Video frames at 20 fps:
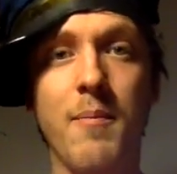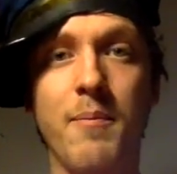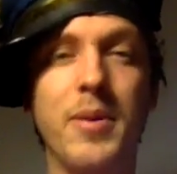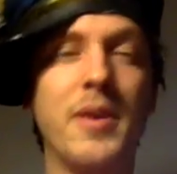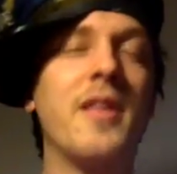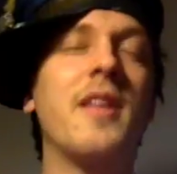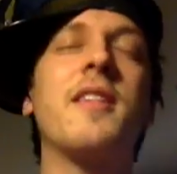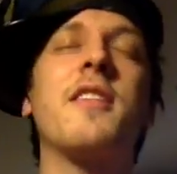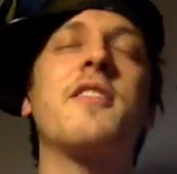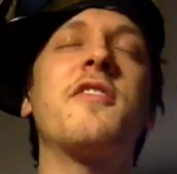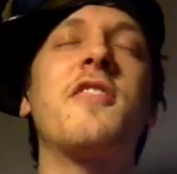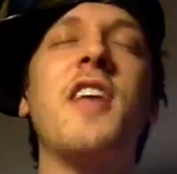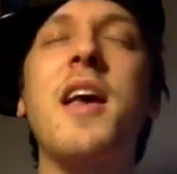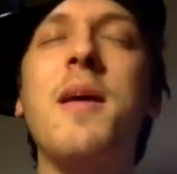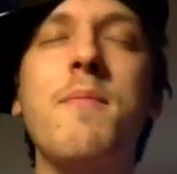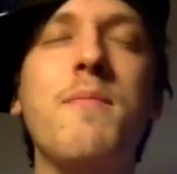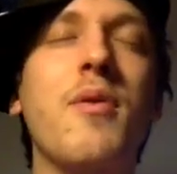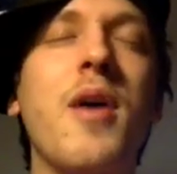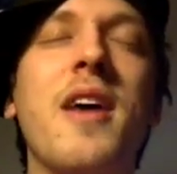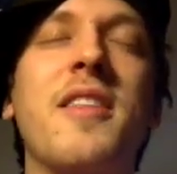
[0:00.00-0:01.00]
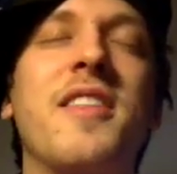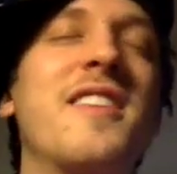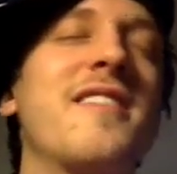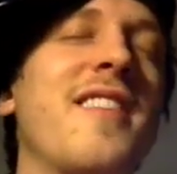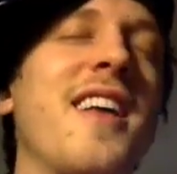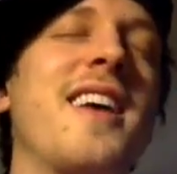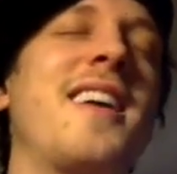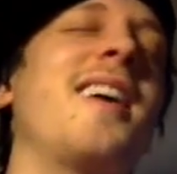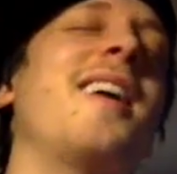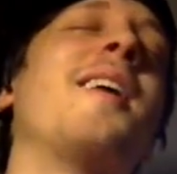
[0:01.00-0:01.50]
But in the same breath, he's
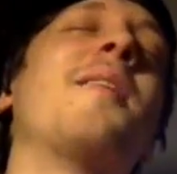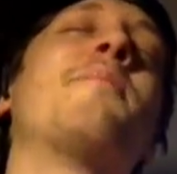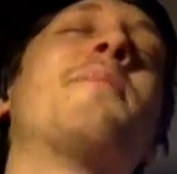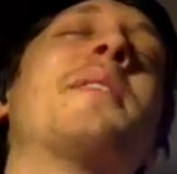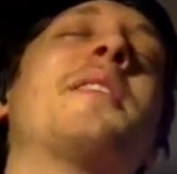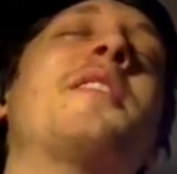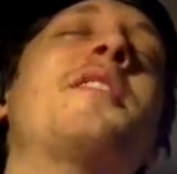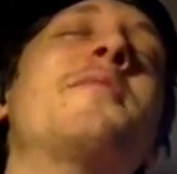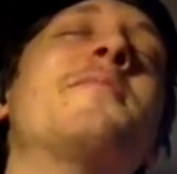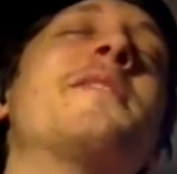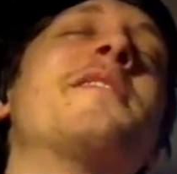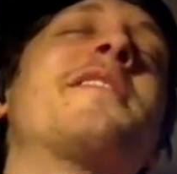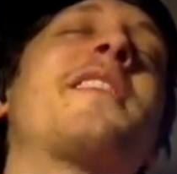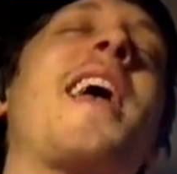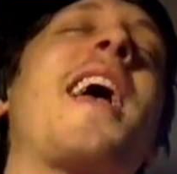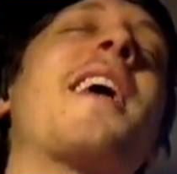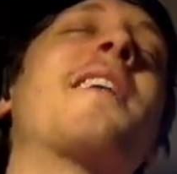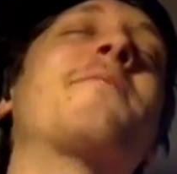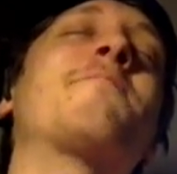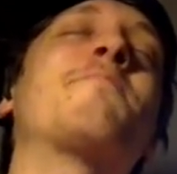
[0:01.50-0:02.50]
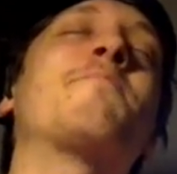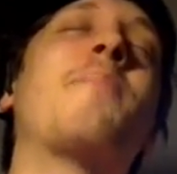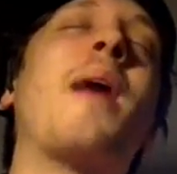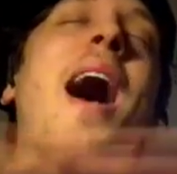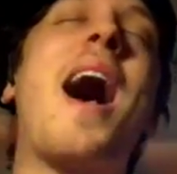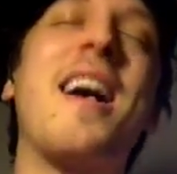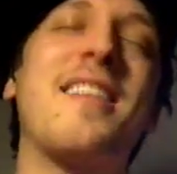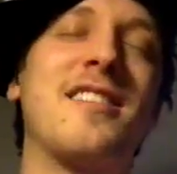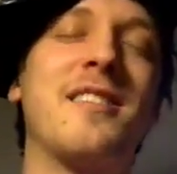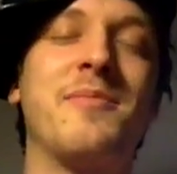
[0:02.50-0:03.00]
like, oh, but humans can't
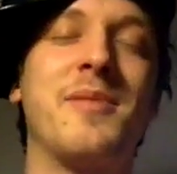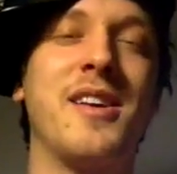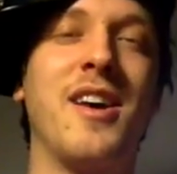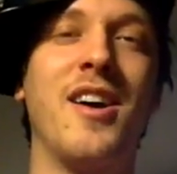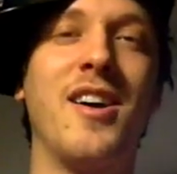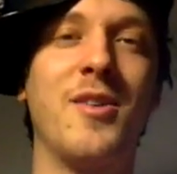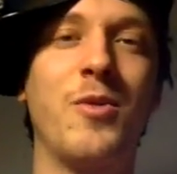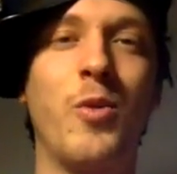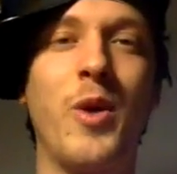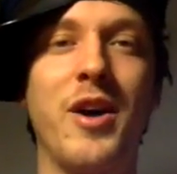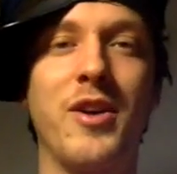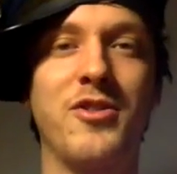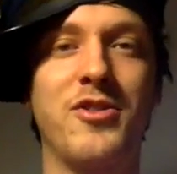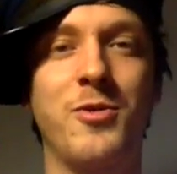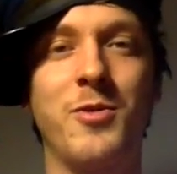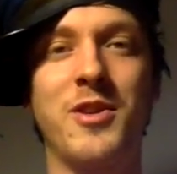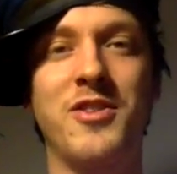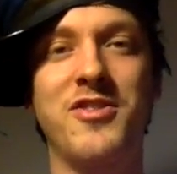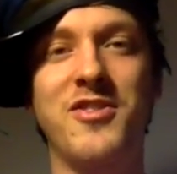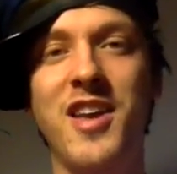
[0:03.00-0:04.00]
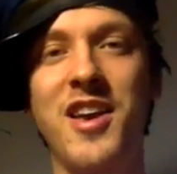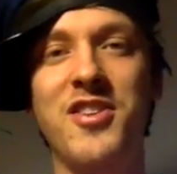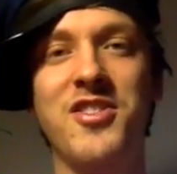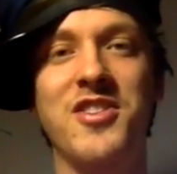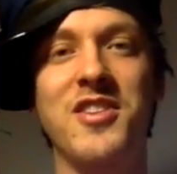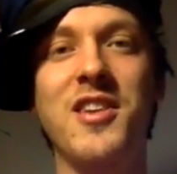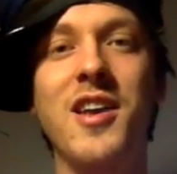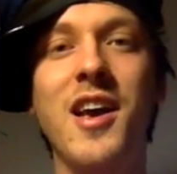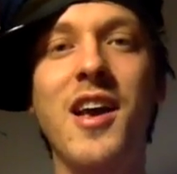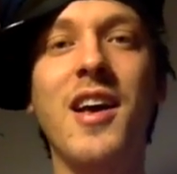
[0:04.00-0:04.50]
possibly hunt whales to
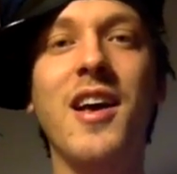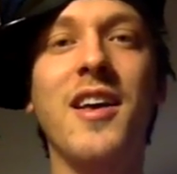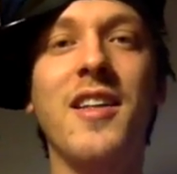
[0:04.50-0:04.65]
extinction.